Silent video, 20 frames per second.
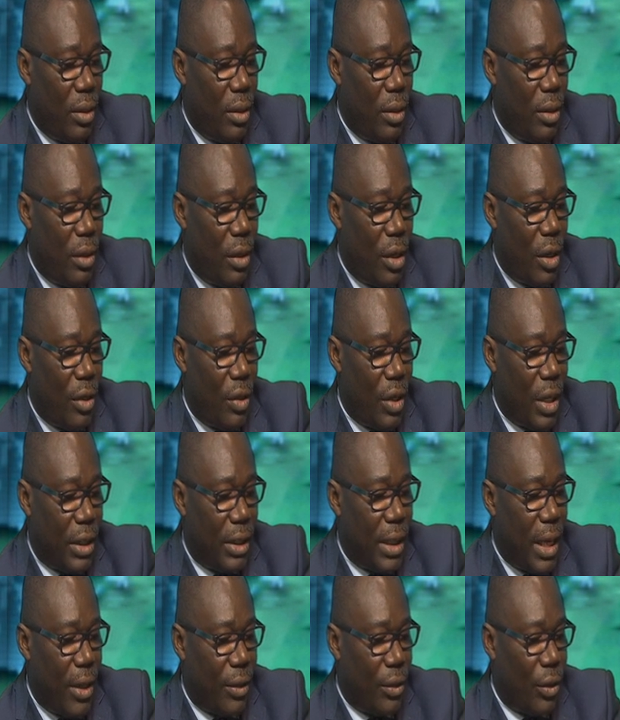
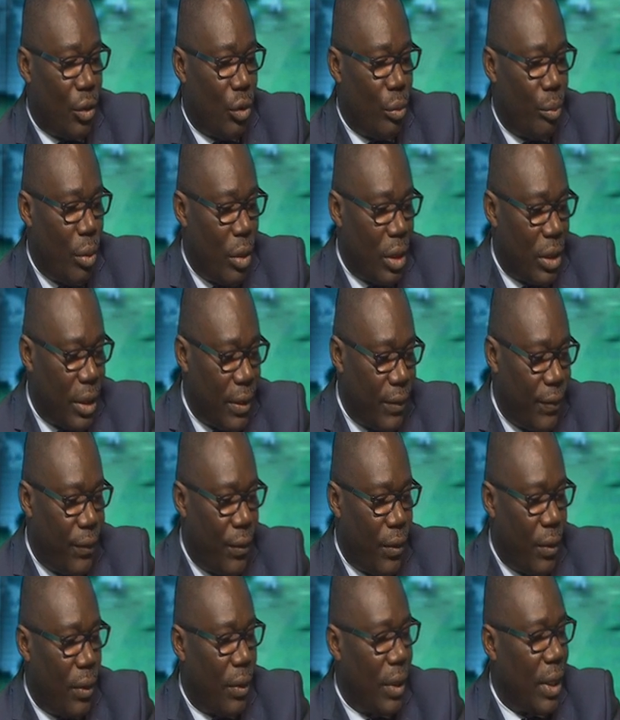100,000, you bought it
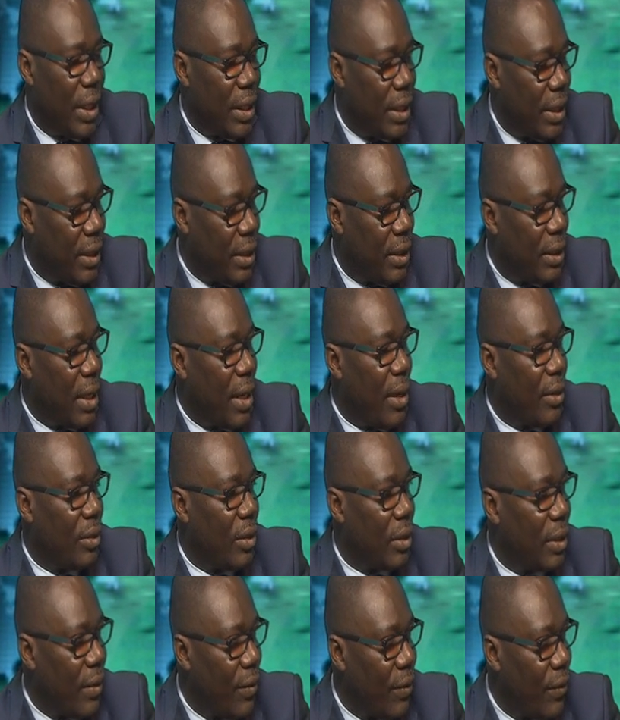for 80,000,
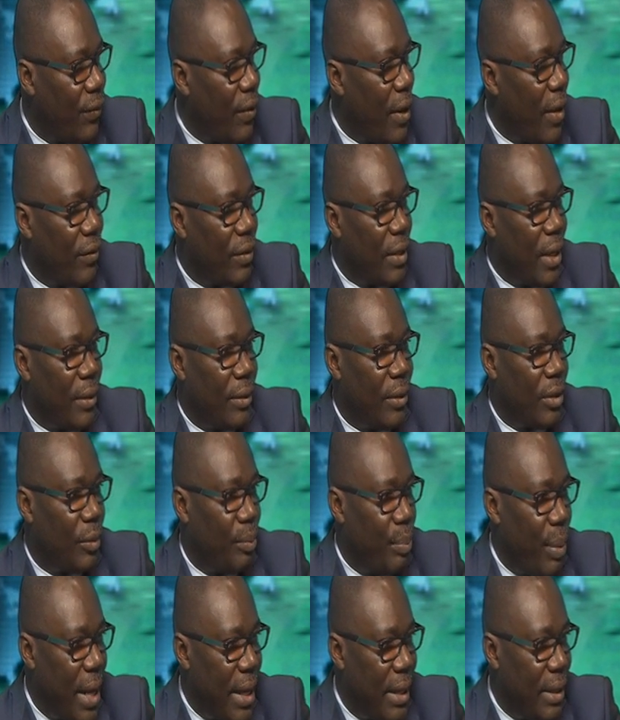75,000,
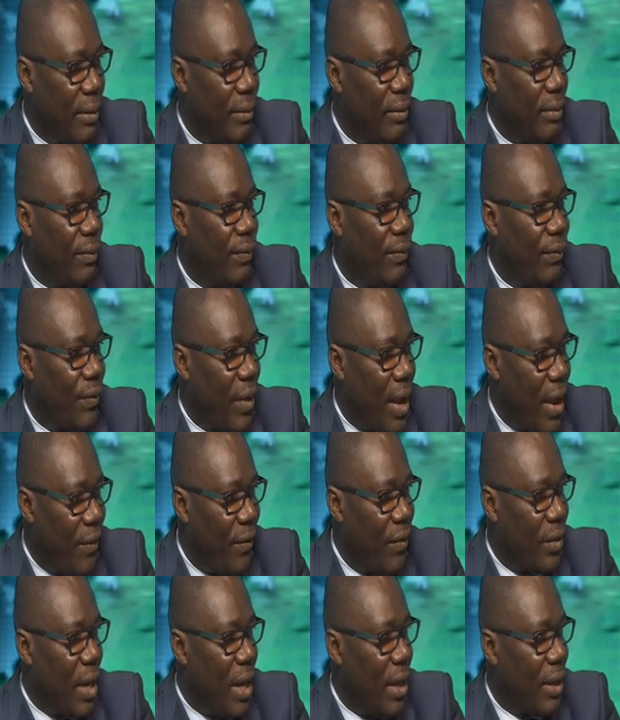spend 5
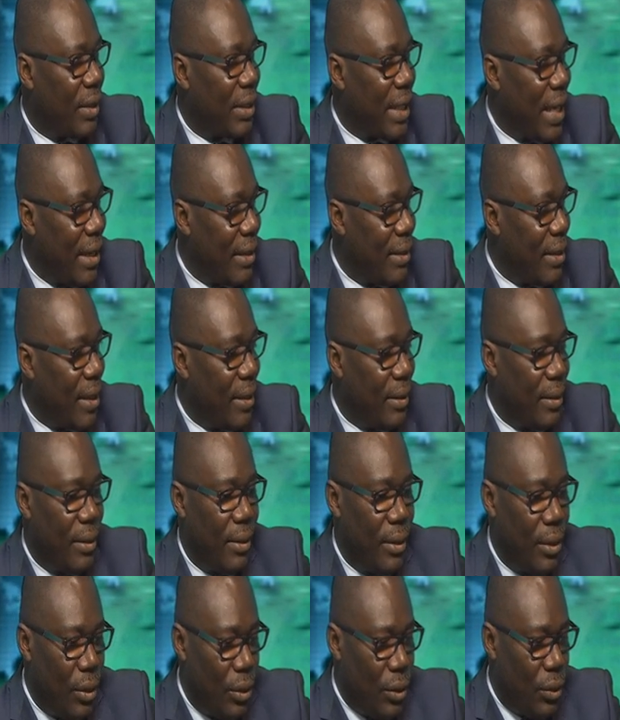grand, 10 grand
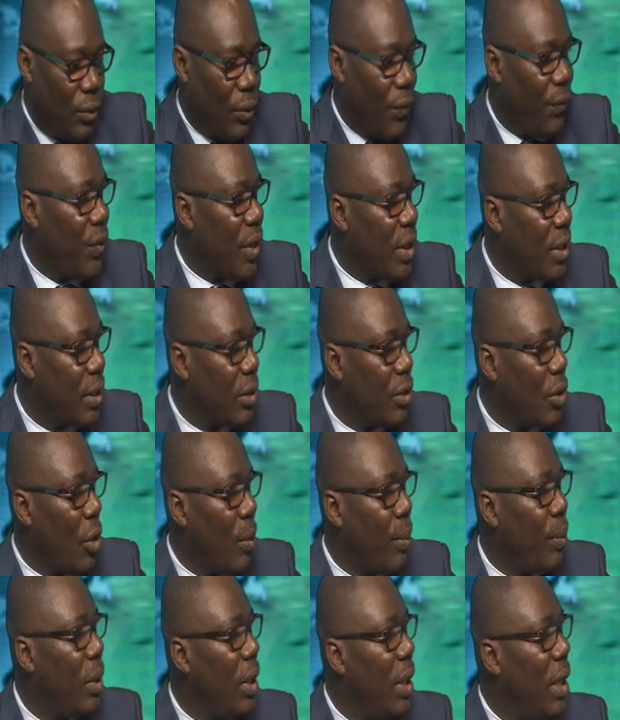to fix it up,
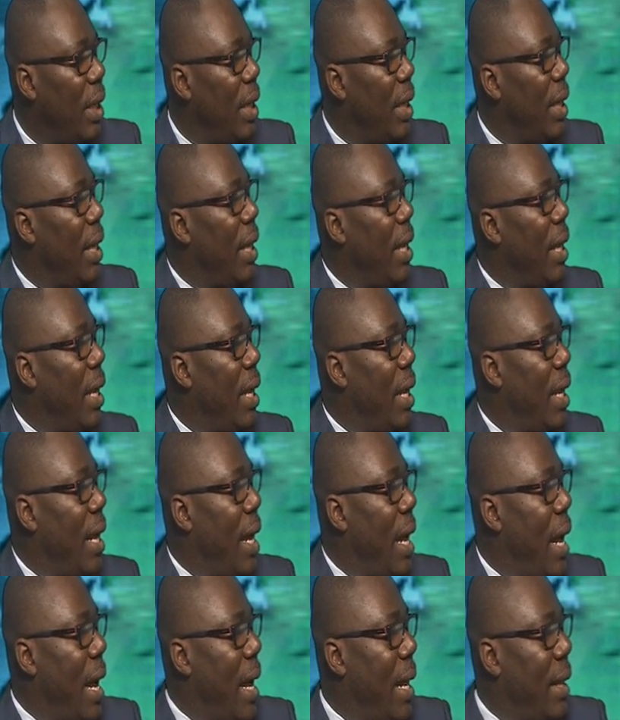
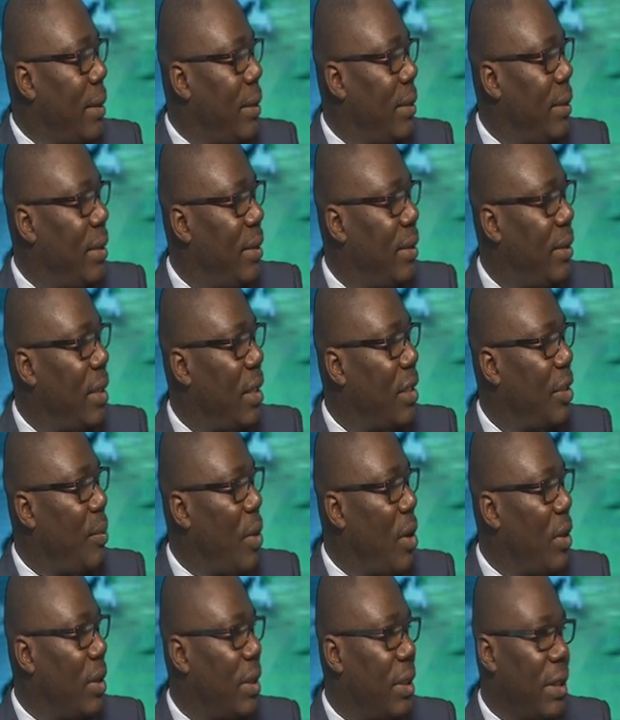and in six
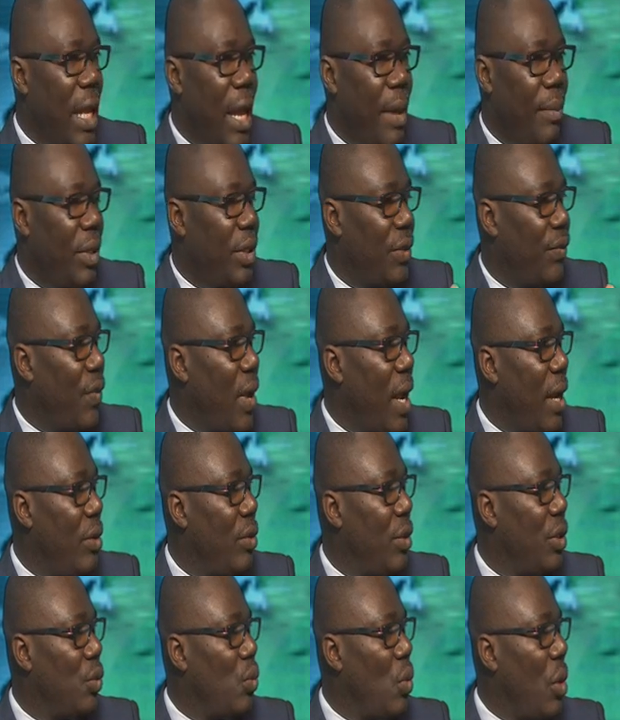months' time, its value
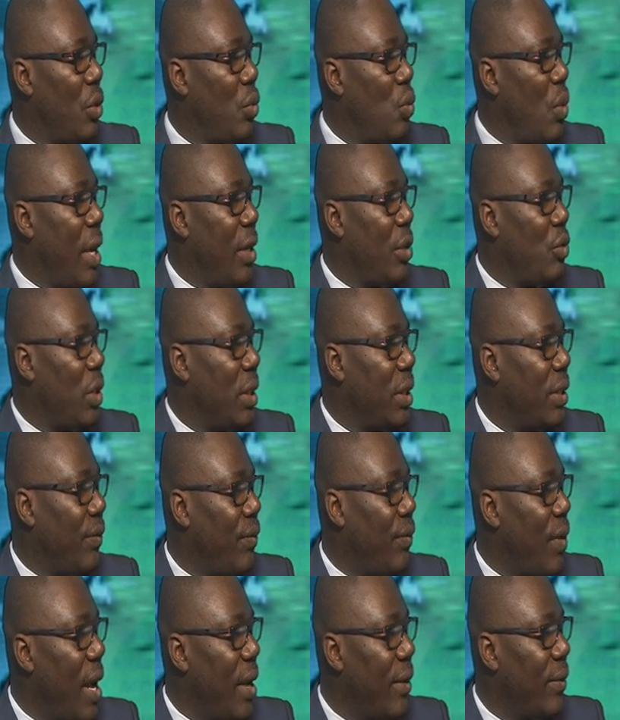is worth
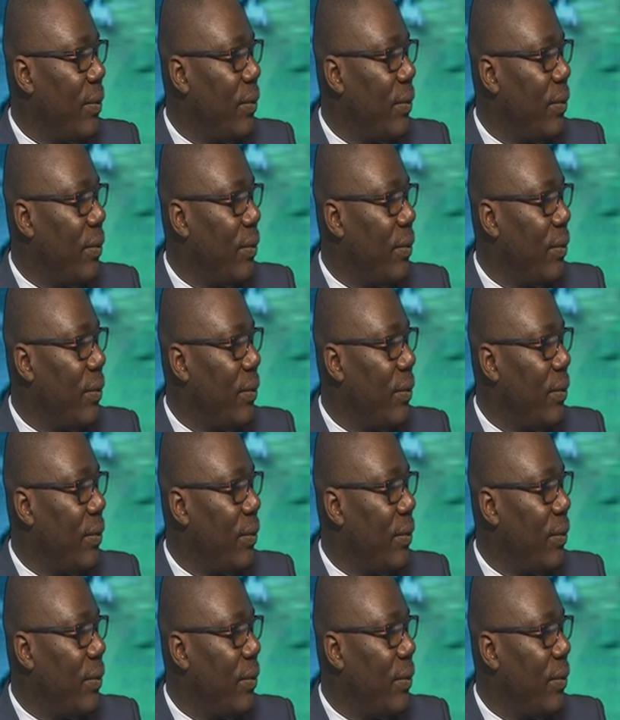125